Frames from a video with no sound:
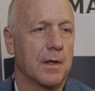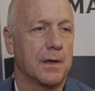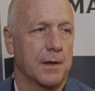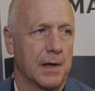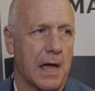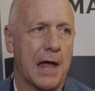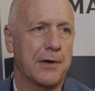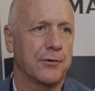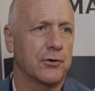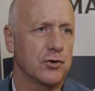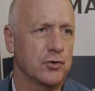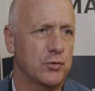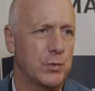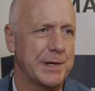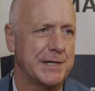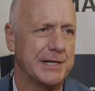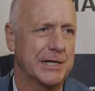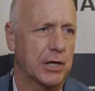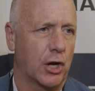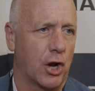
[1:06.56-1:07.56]

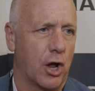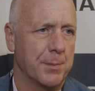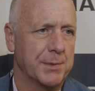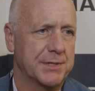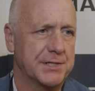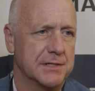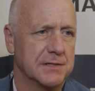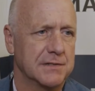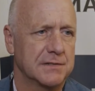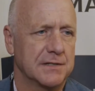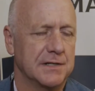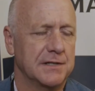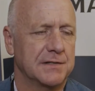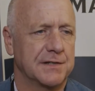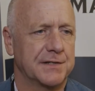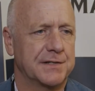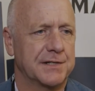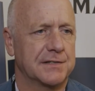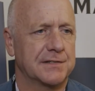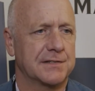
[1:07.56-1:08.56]
120 kilometres is
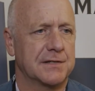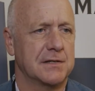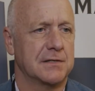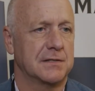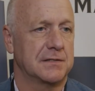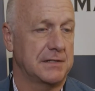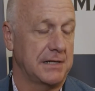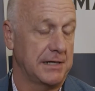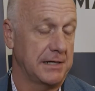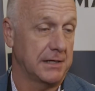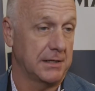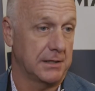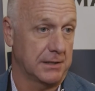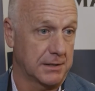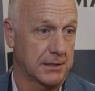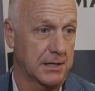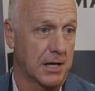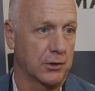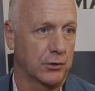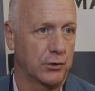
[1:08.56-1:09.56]
a distance in
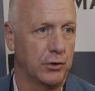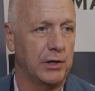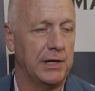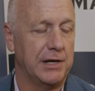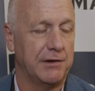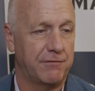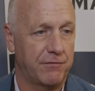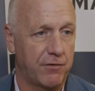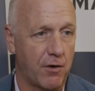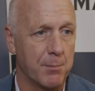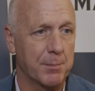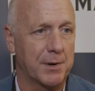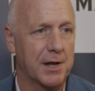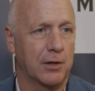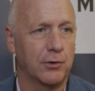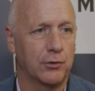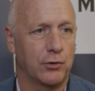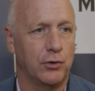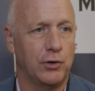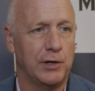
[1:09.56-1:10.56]
Kalgoorlie, from
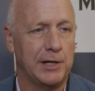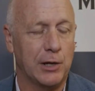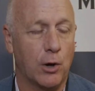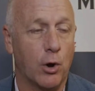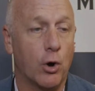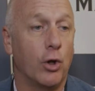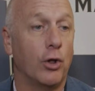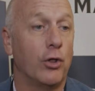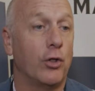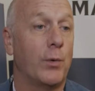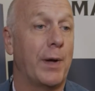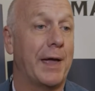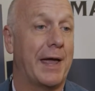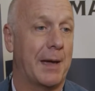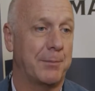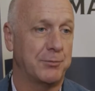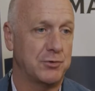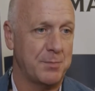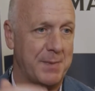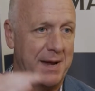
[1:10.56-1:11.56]
Kalgoorlie all the way
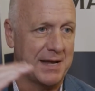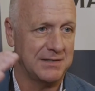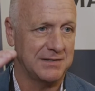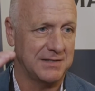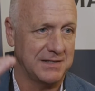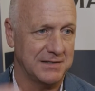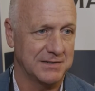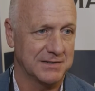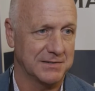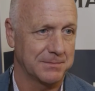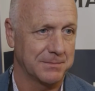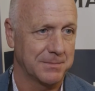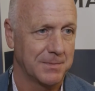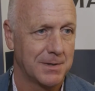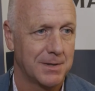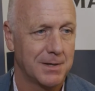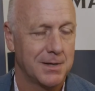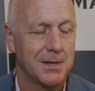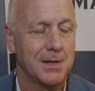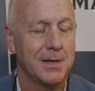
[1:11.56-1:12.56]
up to Menzies.
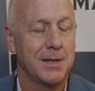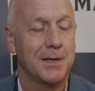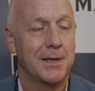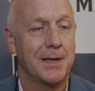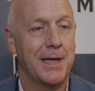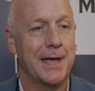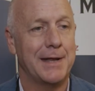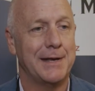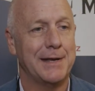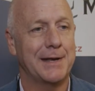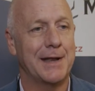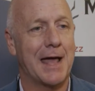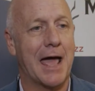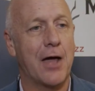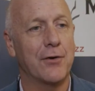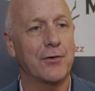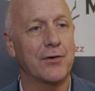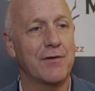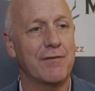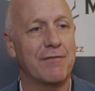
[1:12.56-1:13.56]
And in
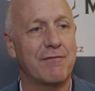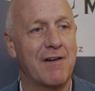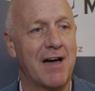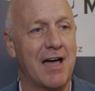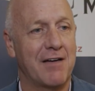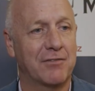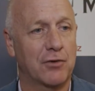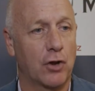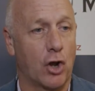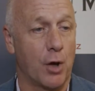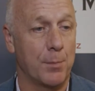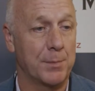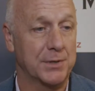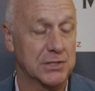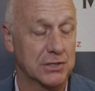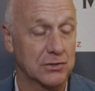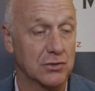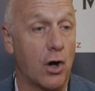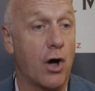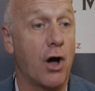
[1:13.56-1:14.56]
105
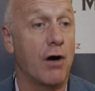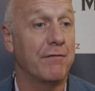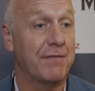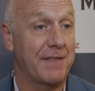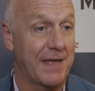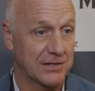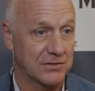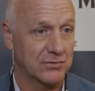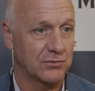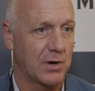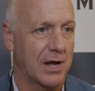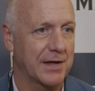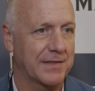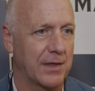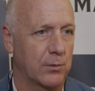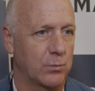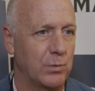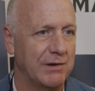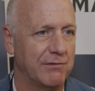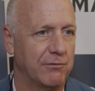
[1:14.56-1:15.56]
kilometres of that strike
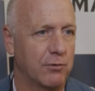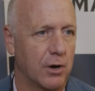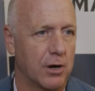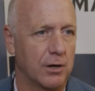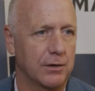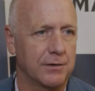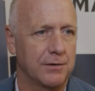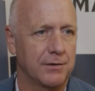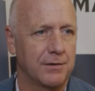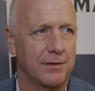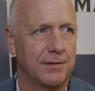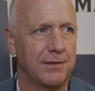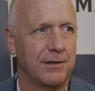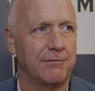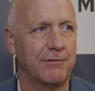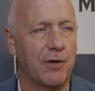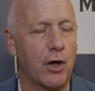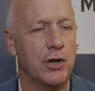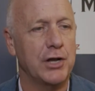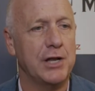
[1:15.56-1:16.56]
that we've got,
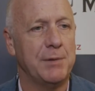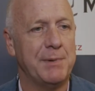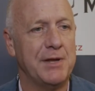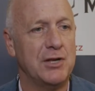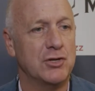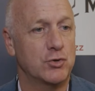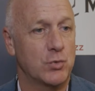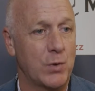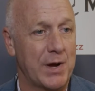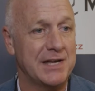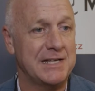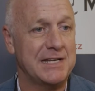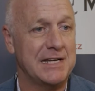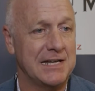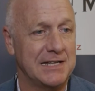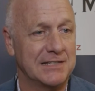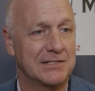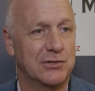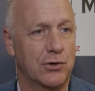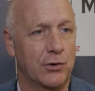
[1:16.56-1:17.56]
there's only been 20
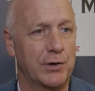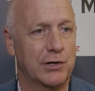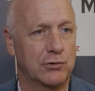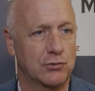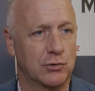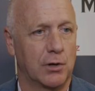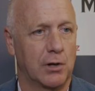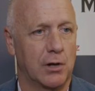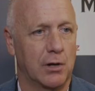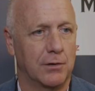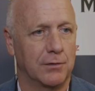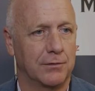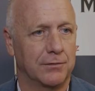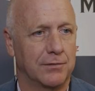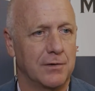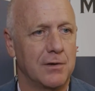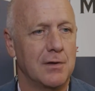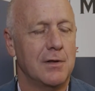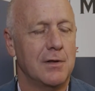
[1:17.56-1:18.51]
historic drill holes.